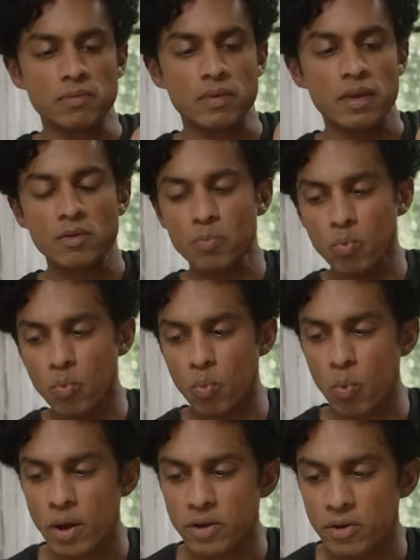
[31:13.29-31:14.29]
And
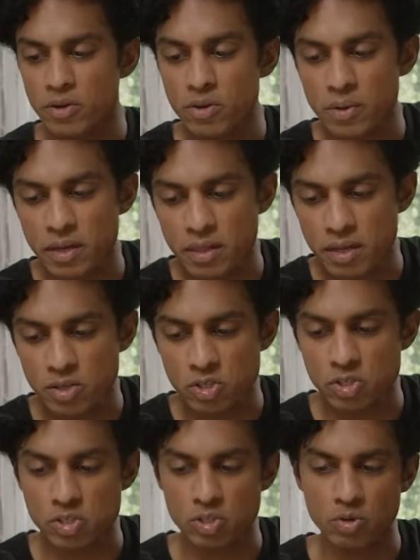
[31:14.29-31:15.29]
when you're doing
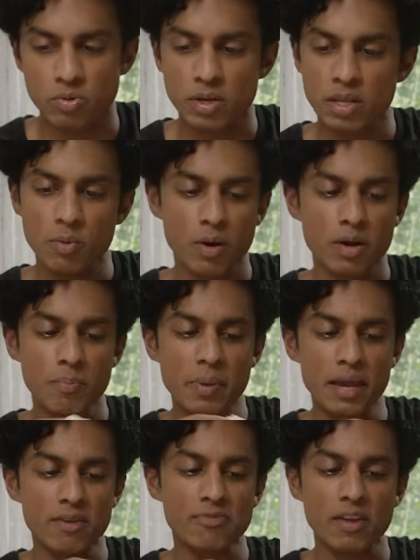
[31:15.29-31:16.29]
this, you really want to
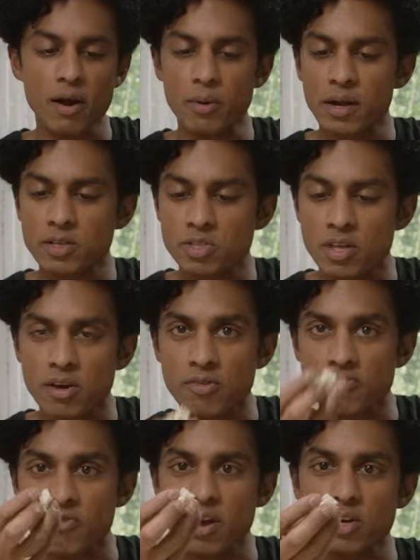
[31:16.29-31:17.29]
pick flower heads that are
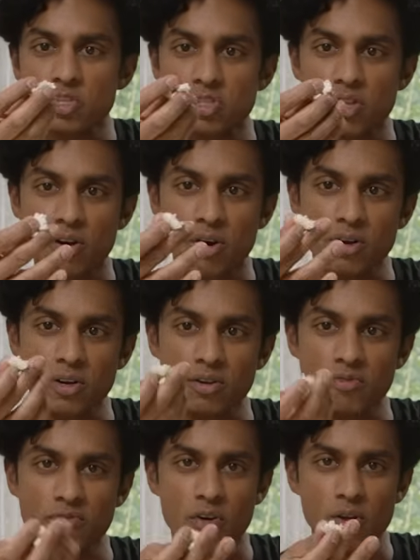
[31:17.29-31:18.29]
fresh, that aren't going
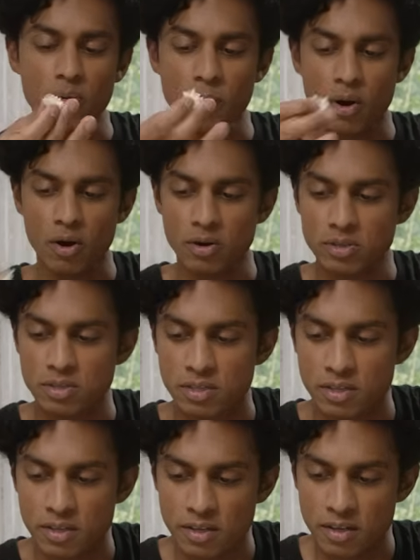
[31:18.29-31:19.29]
to fall apart.
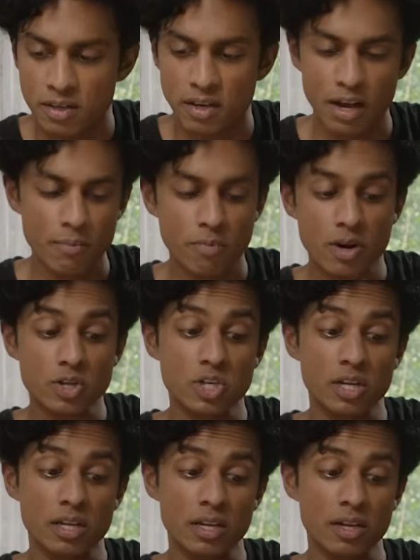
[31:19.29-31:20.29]
I'm
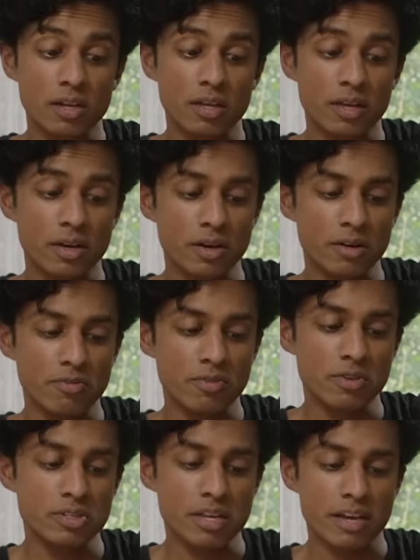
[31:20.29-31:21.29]
rushing a little here for
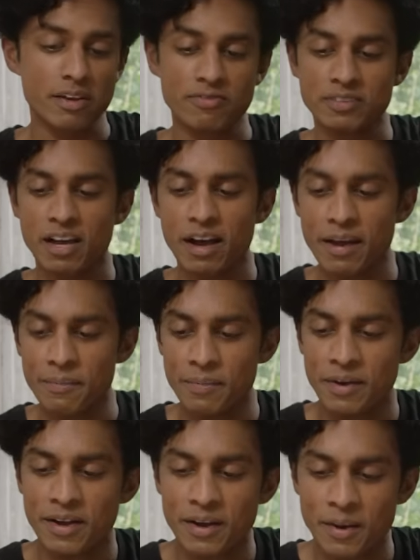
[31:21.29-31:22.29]
the sake of time,
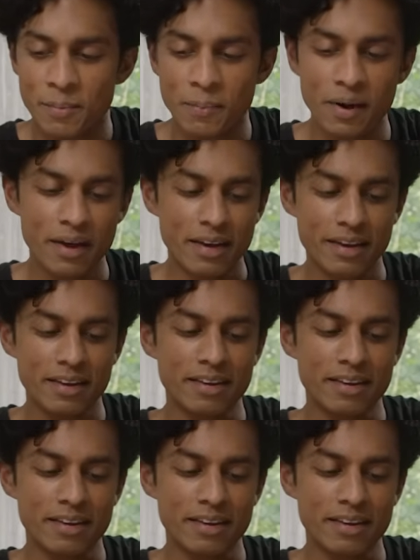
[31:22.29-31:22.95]
but